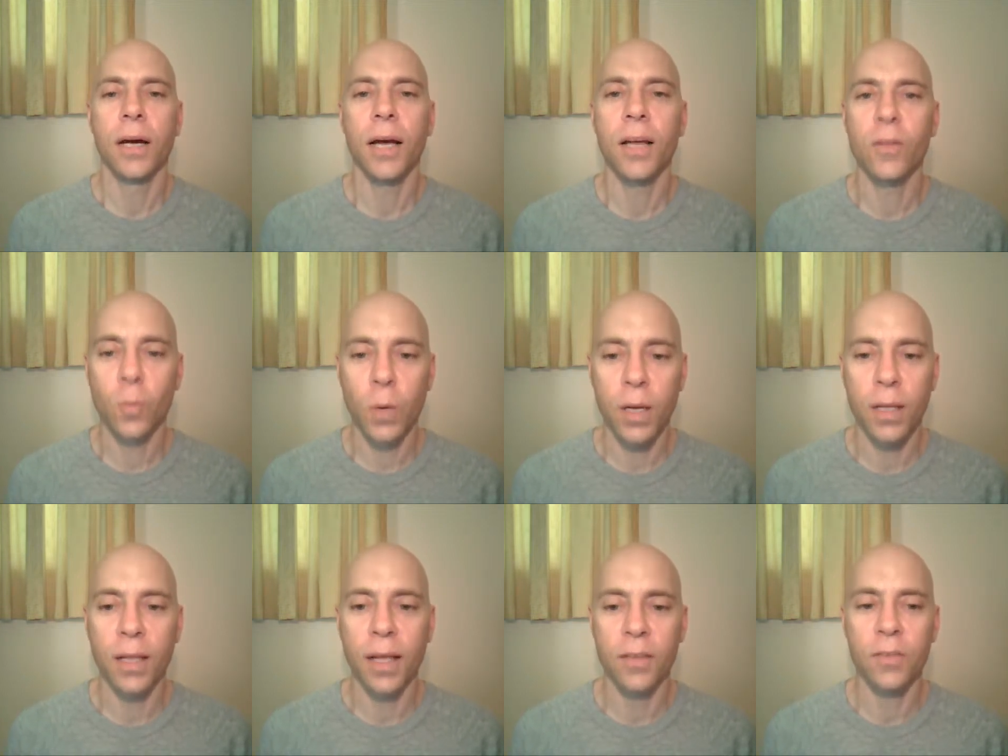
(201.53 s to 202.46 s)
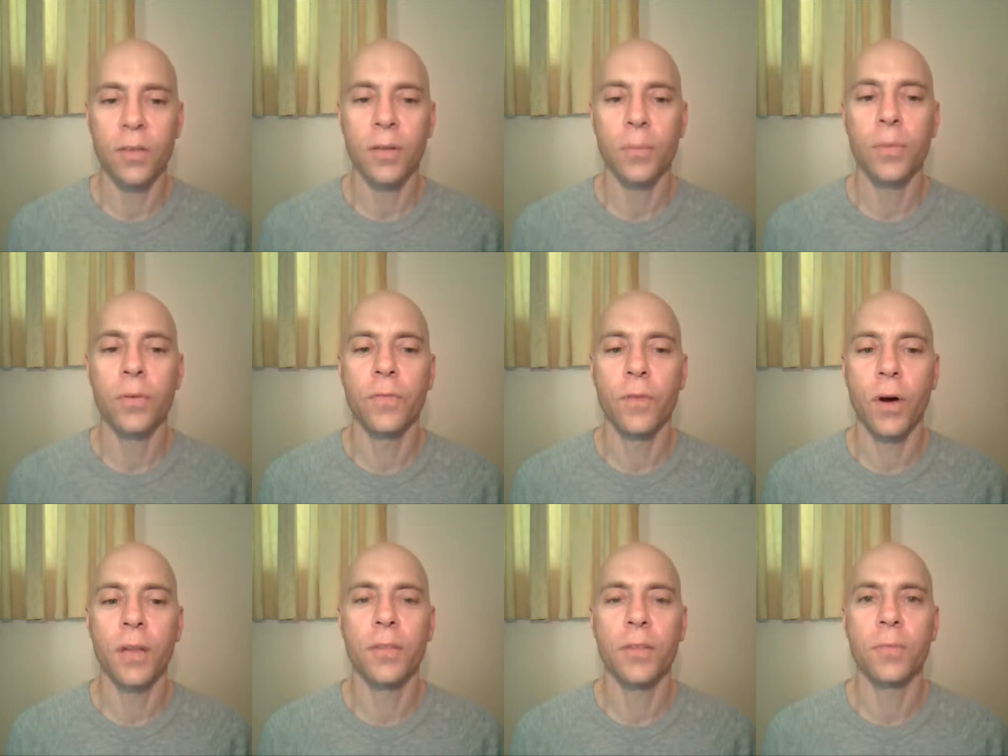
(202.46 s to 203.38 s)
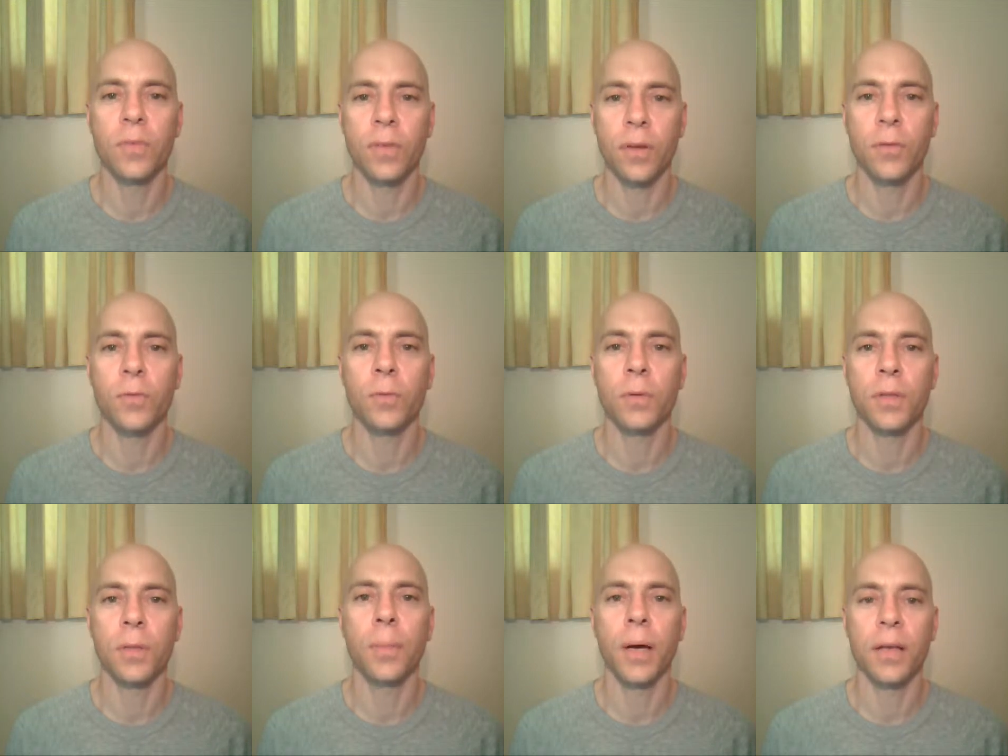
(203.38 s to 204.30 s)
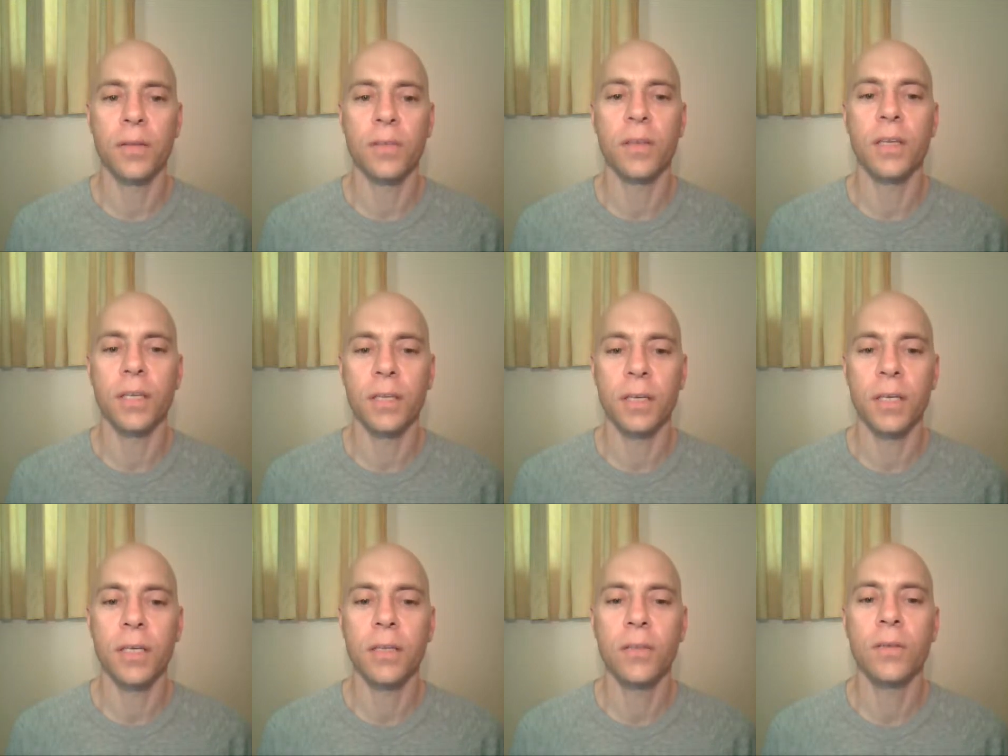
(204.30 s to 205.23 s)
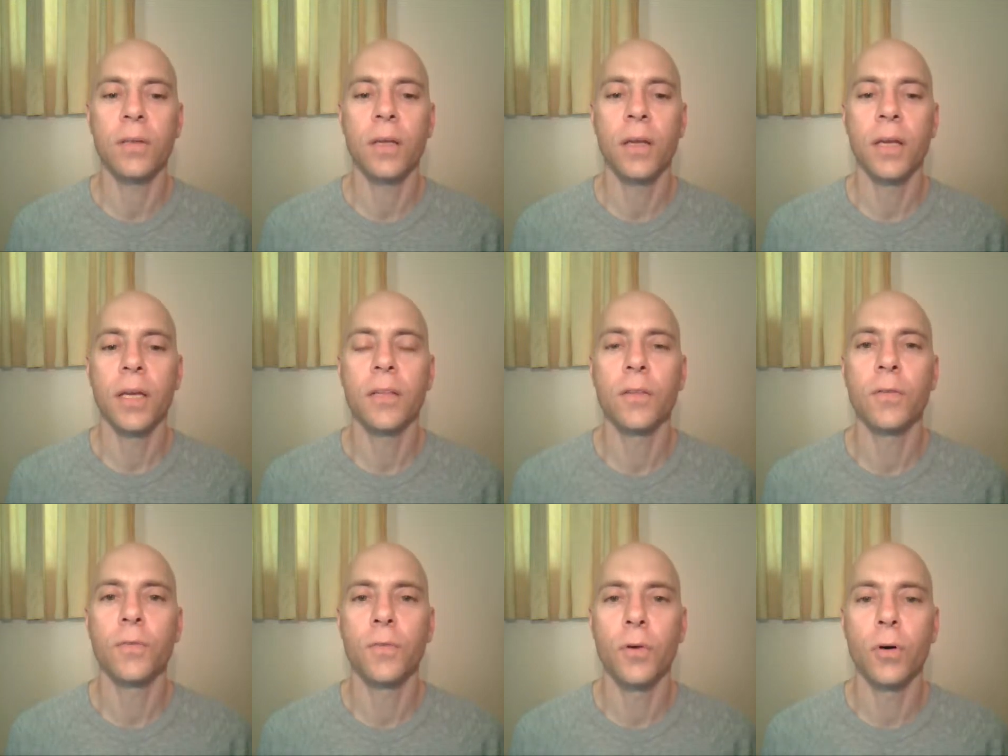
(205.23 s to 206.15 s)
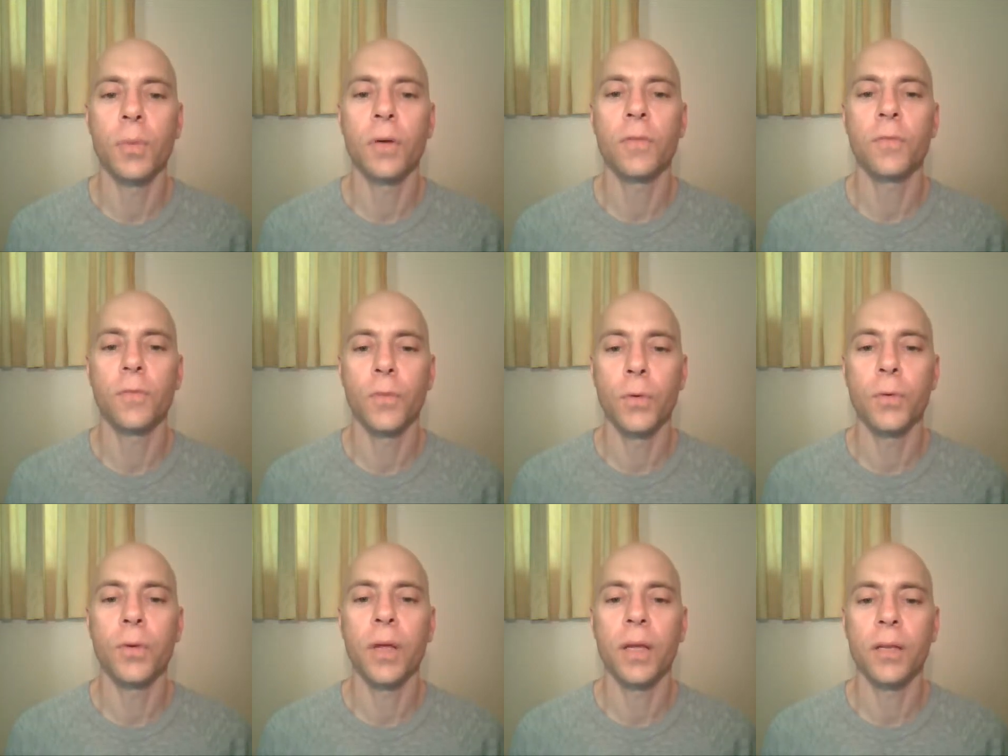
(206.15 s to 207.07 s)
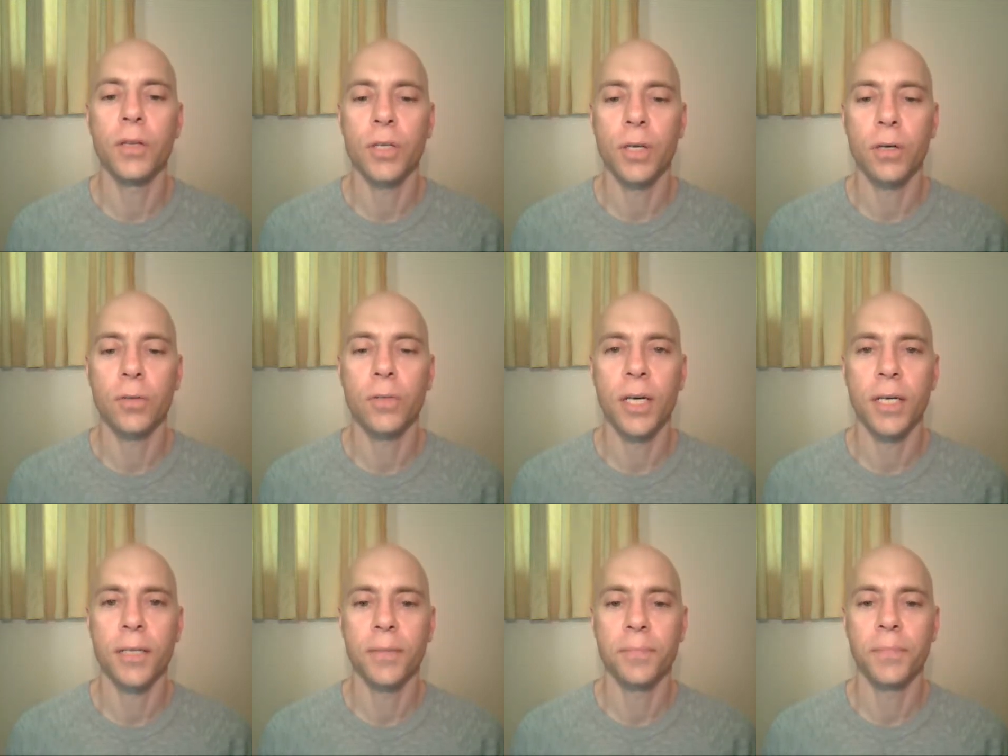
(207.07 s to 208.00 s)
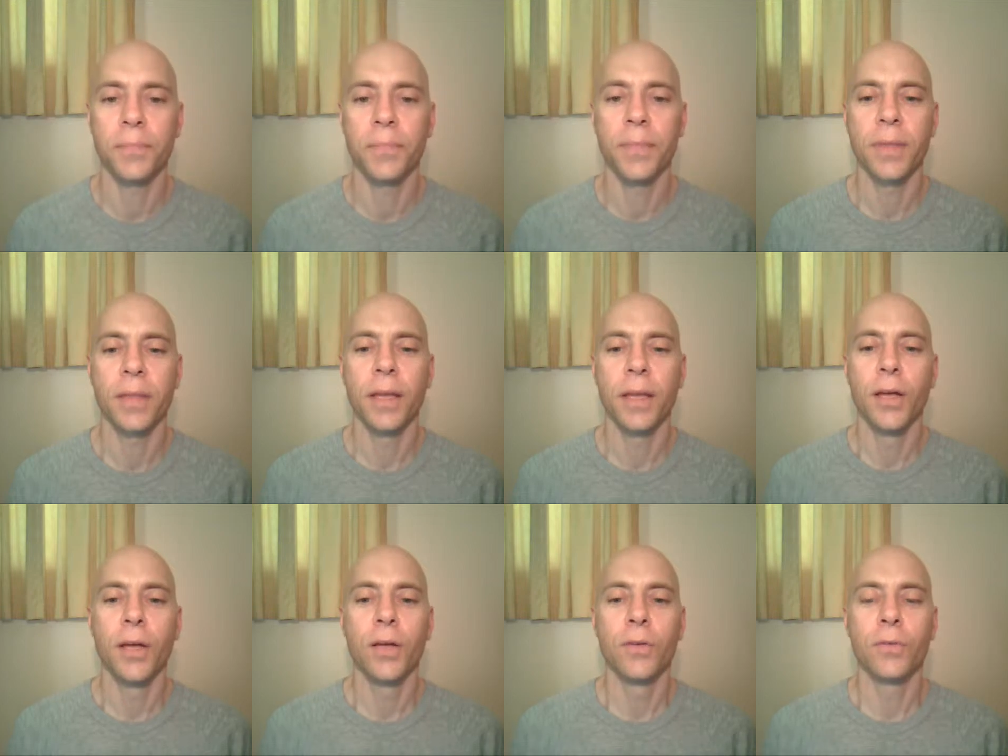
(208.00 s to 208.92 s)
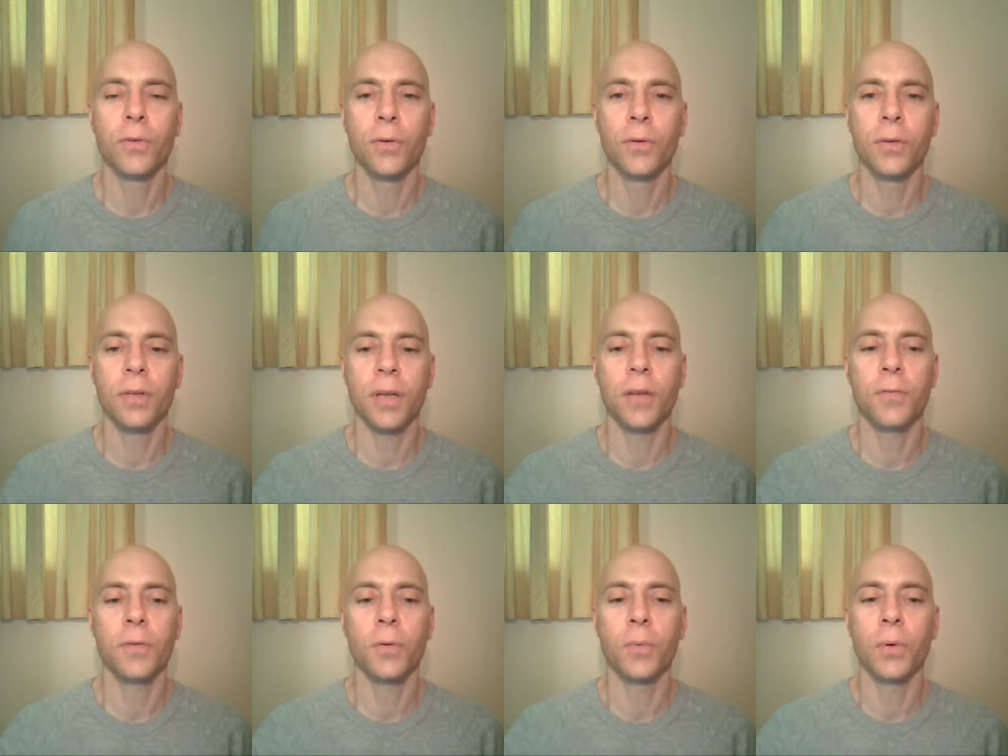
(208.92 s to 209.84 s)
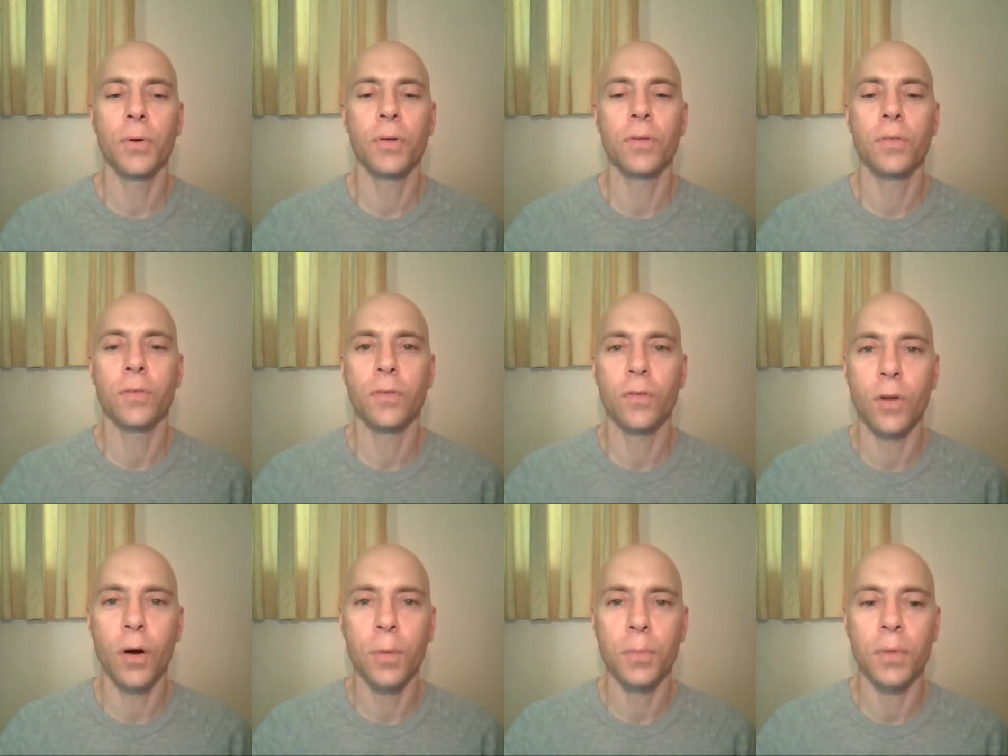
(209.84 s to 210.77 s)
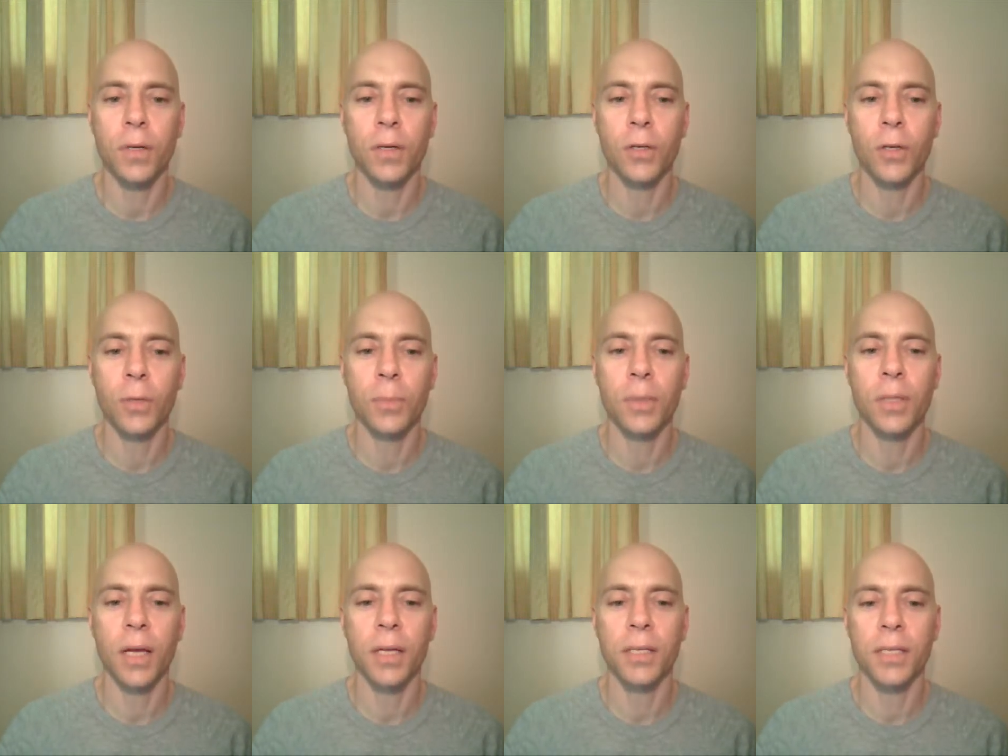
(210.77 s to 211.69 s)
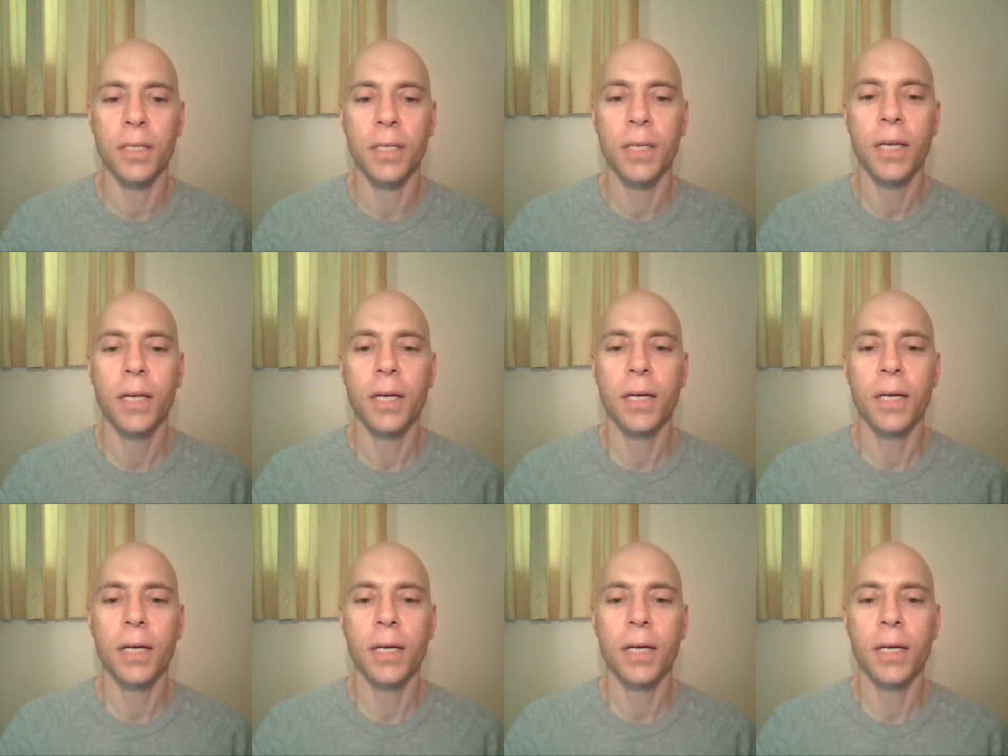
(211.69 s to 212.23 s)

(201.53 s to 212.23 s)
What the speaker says: as well as provide themselves with the basic needs in the form of food and shelter. Soon enough, the workers stopped accumulating